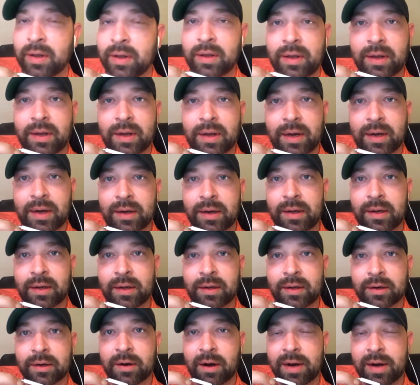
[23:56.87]
And
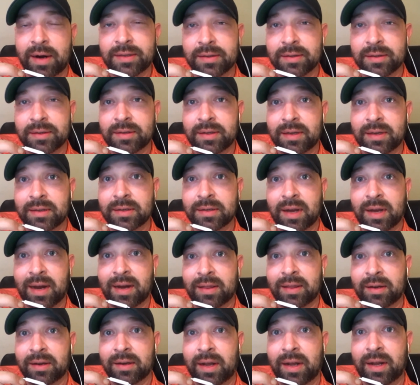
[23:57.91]
Grayson Sigg's kind
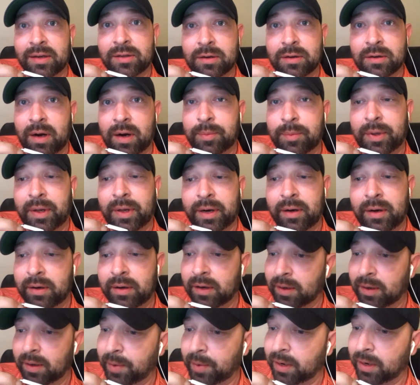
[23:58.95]
of the next great player to
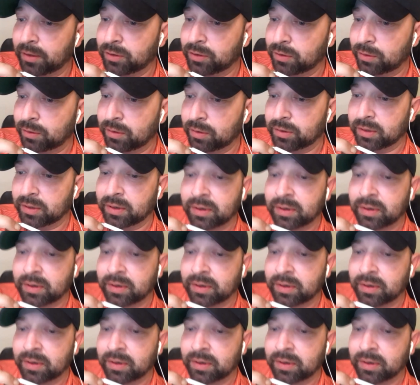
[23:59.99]
come out of Georgia.